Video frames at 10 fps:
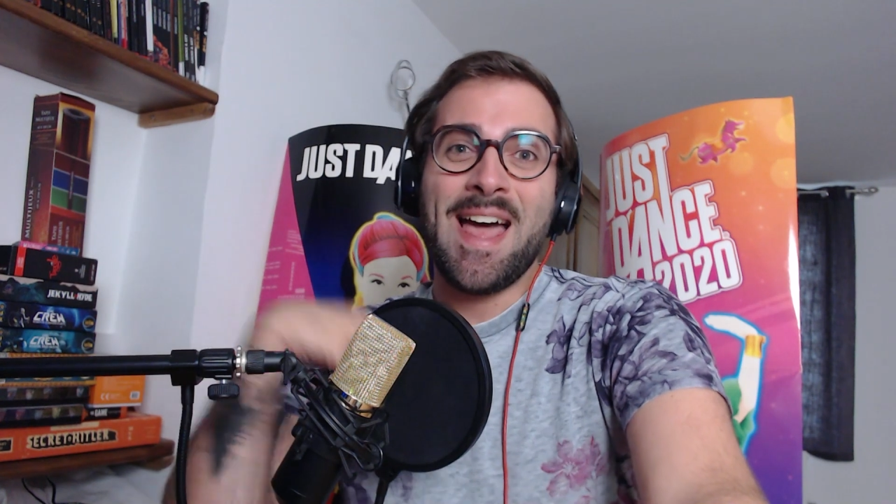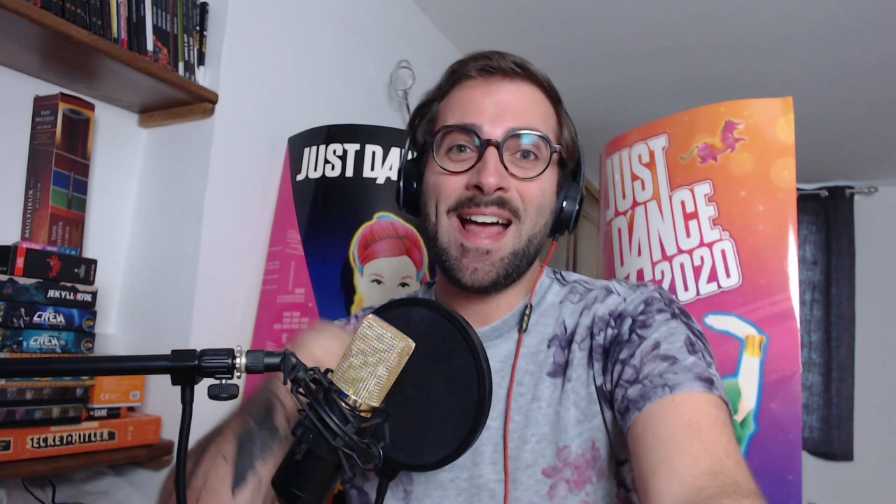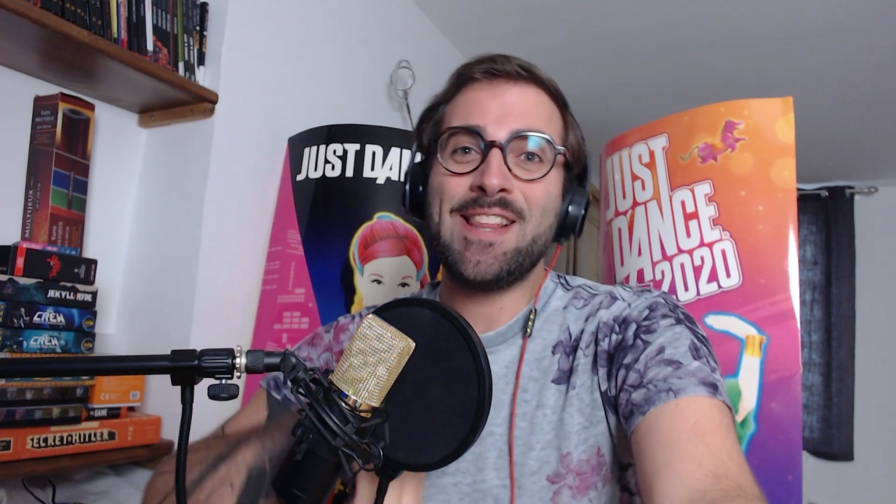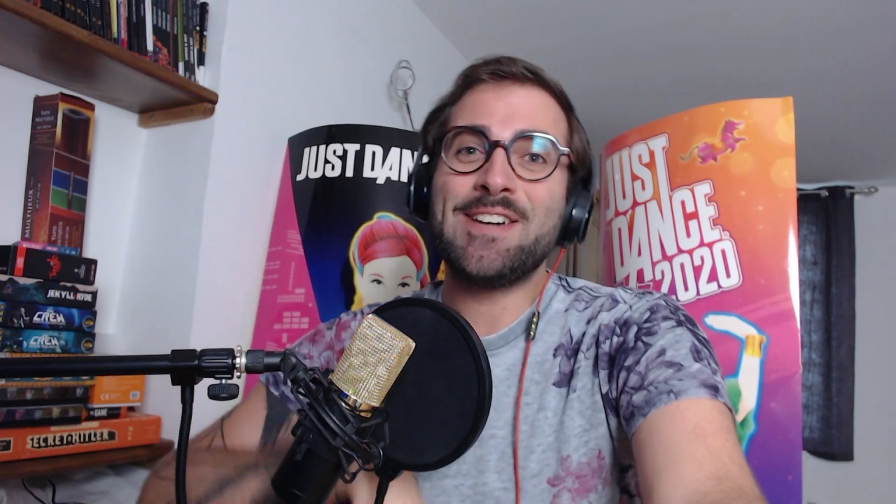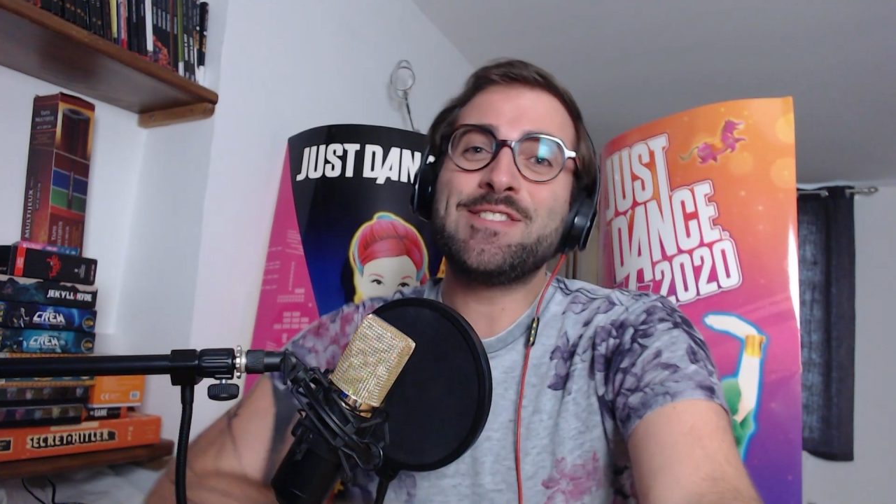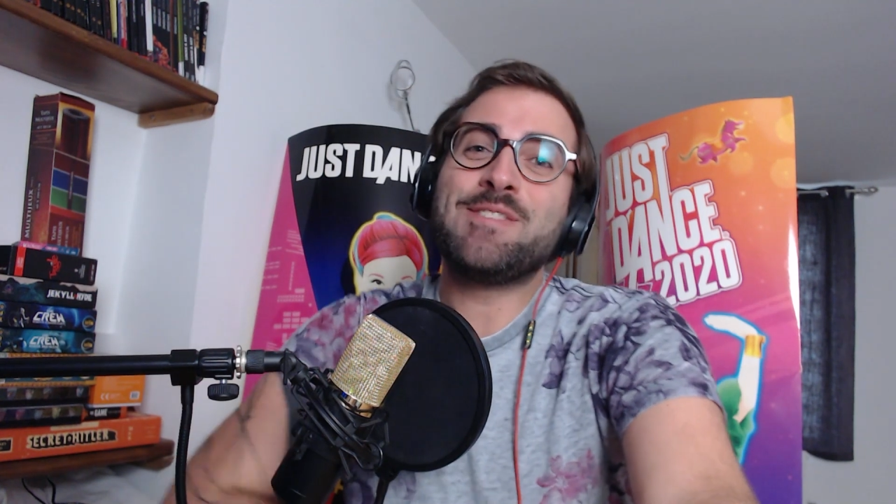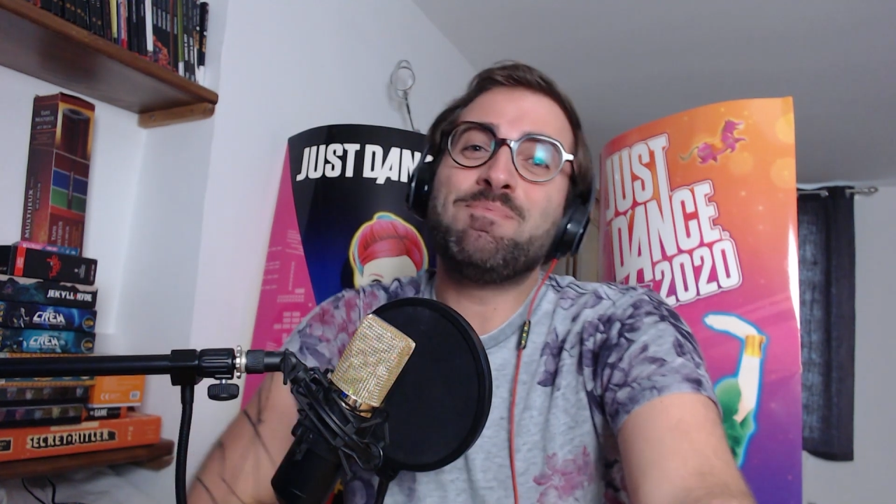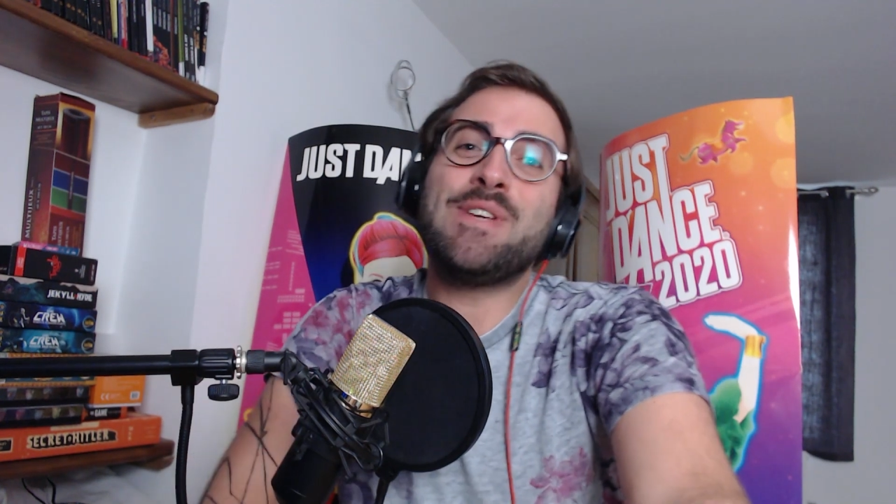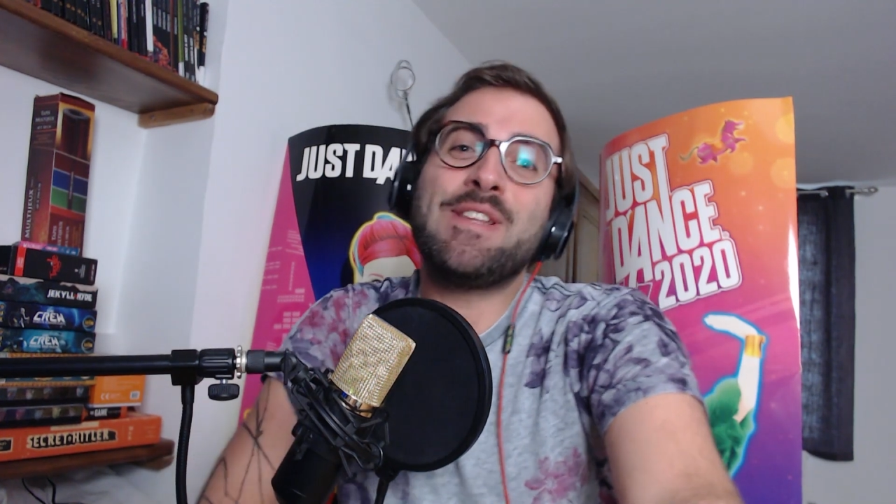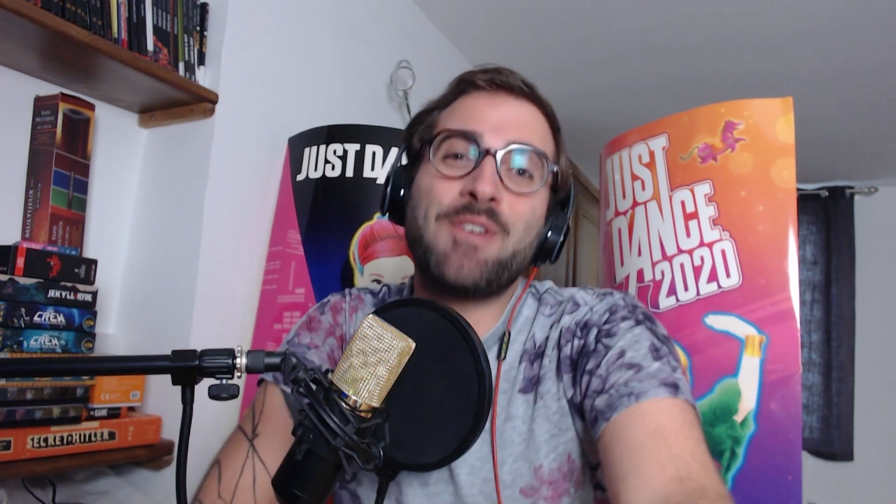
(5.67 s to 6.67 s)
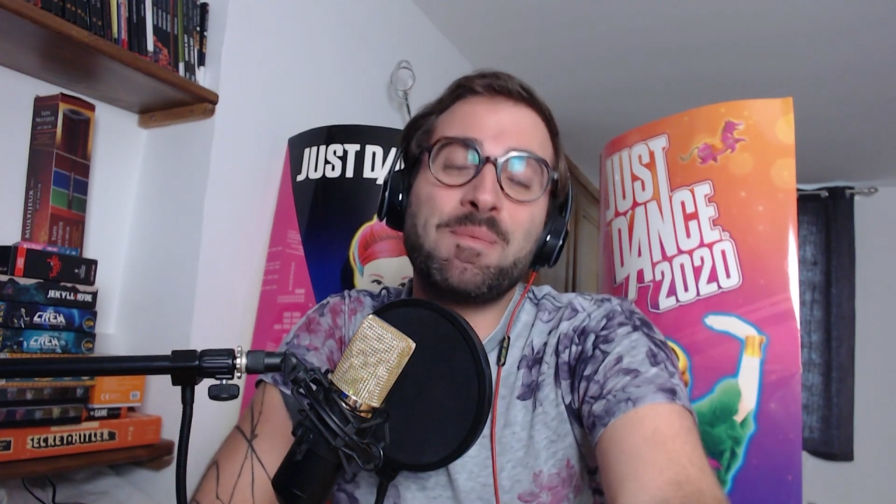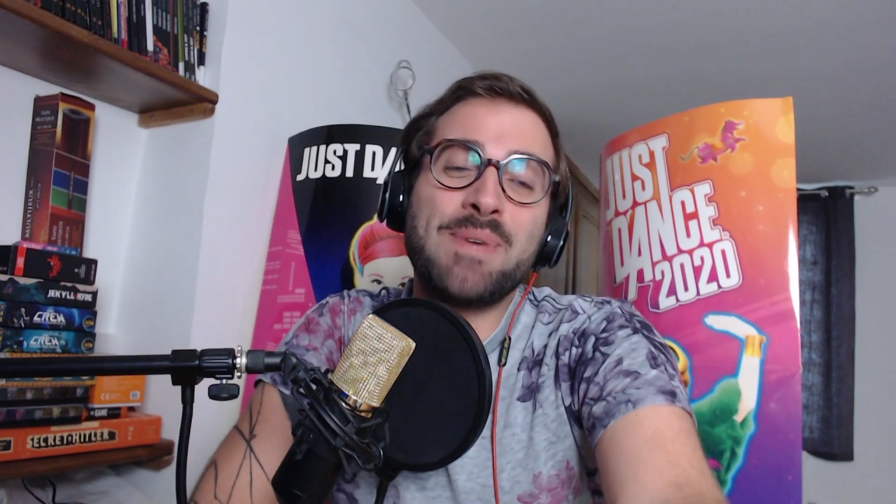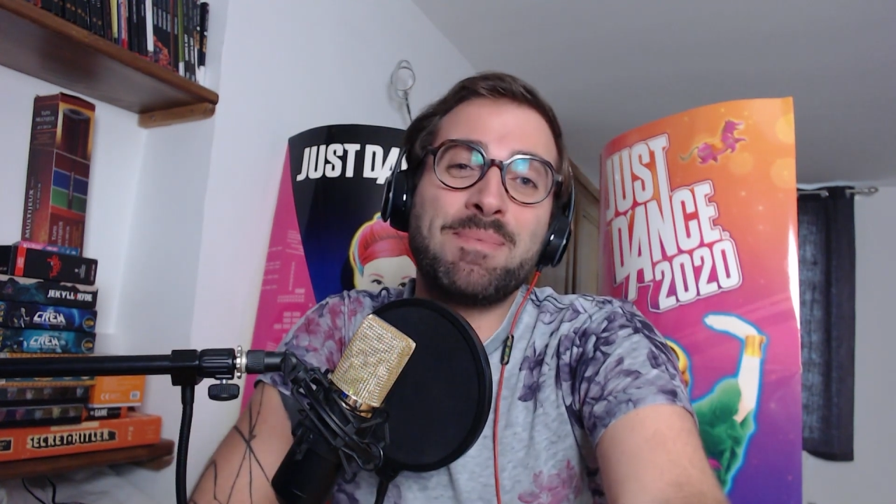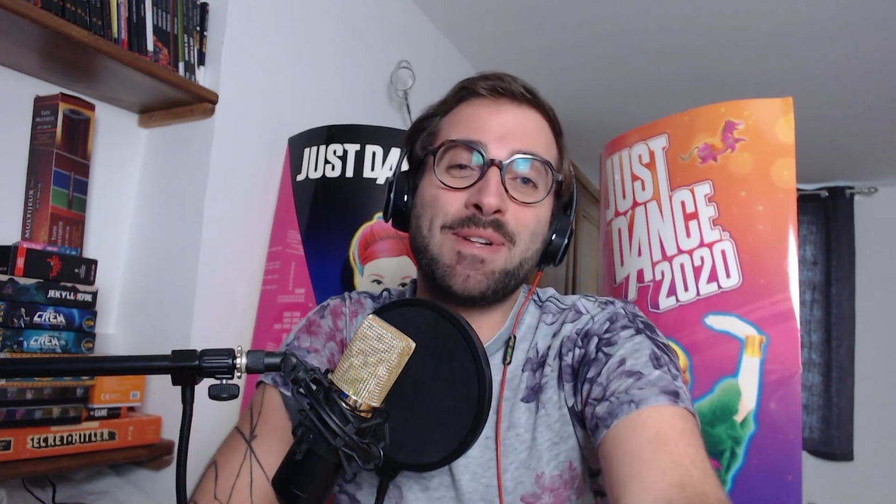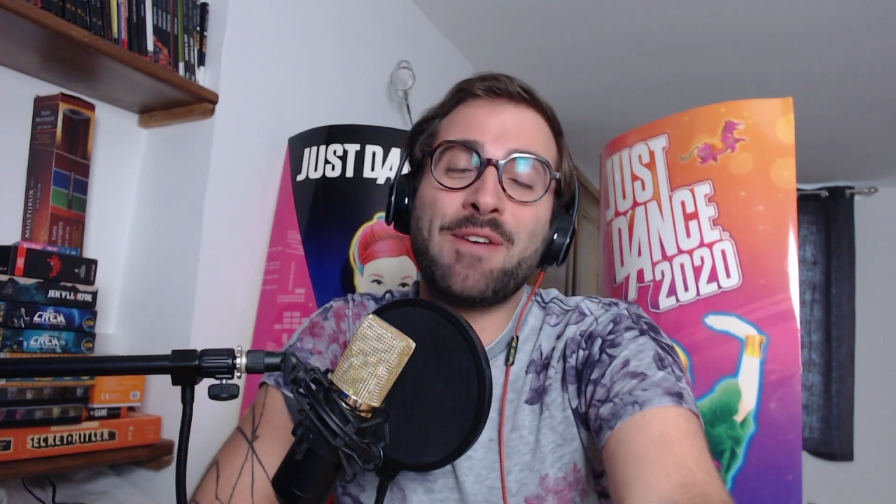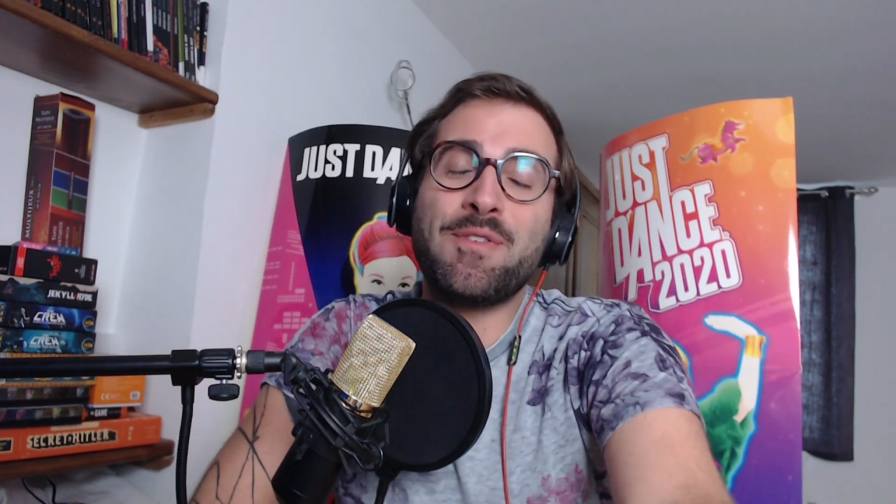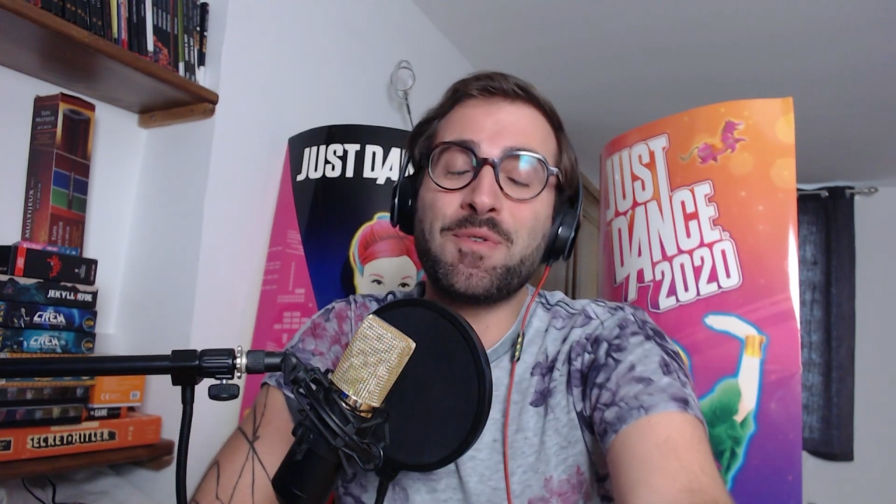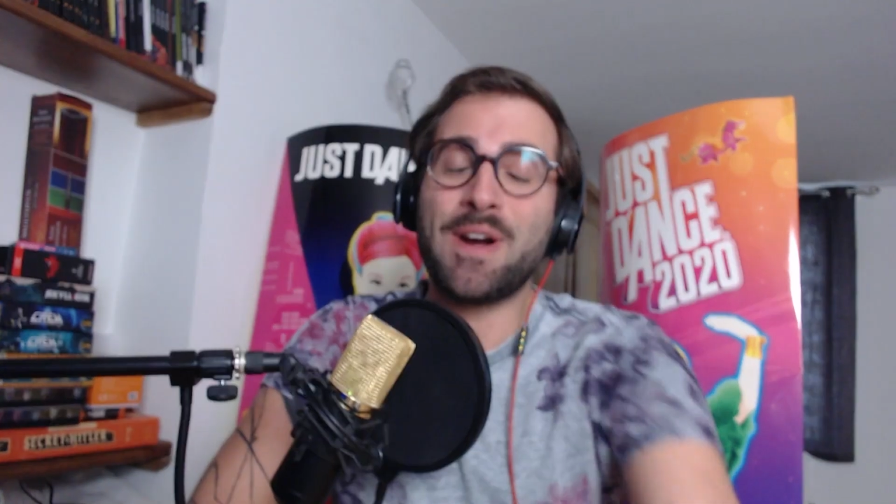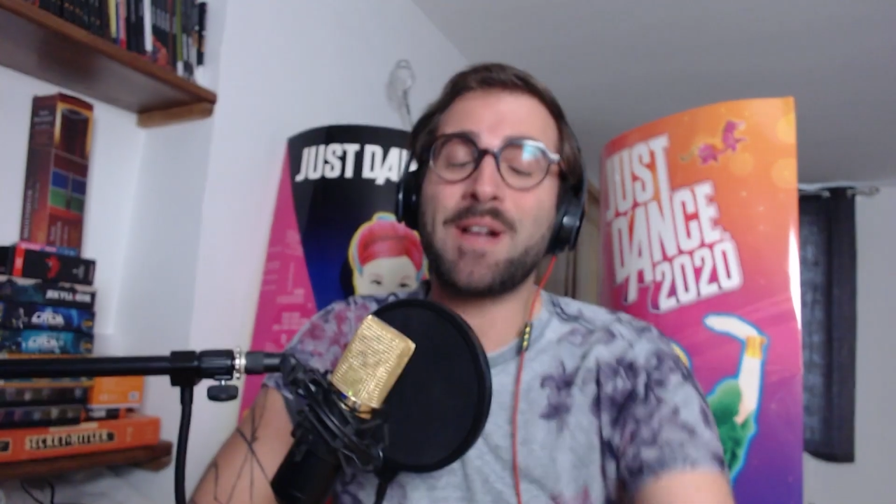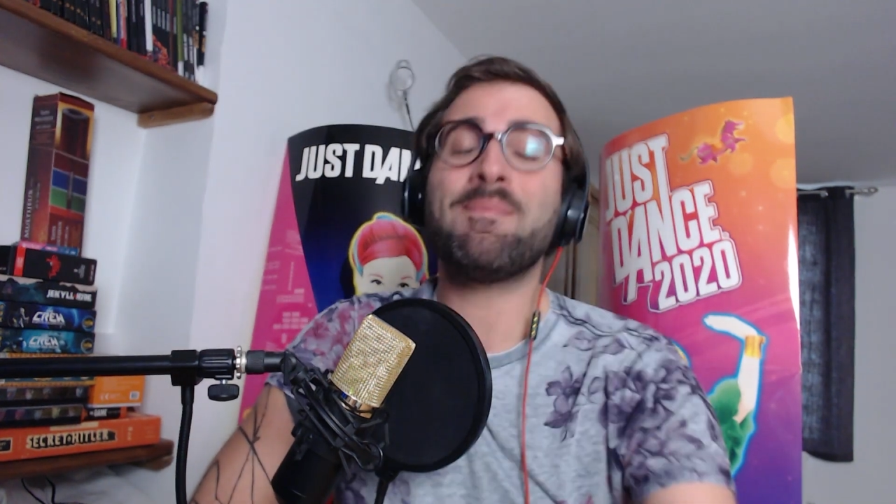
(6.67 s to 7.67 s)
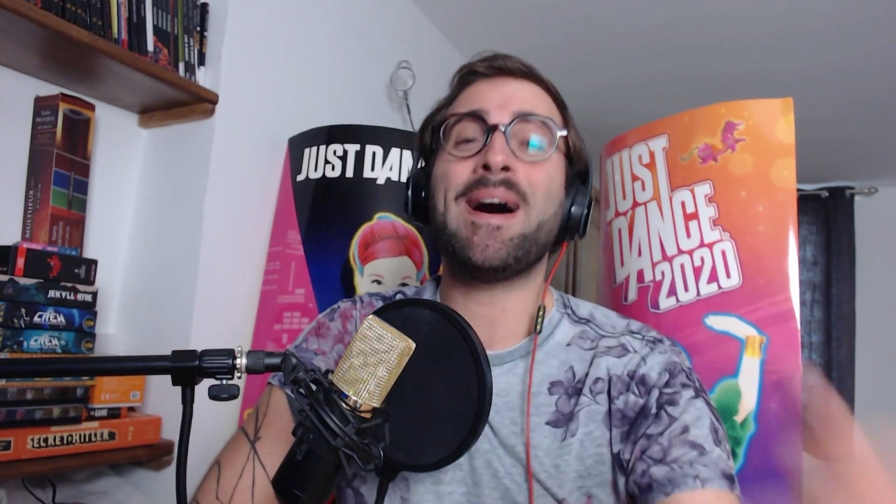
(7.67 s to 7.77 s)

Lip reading: Hello, beautiful people of the world.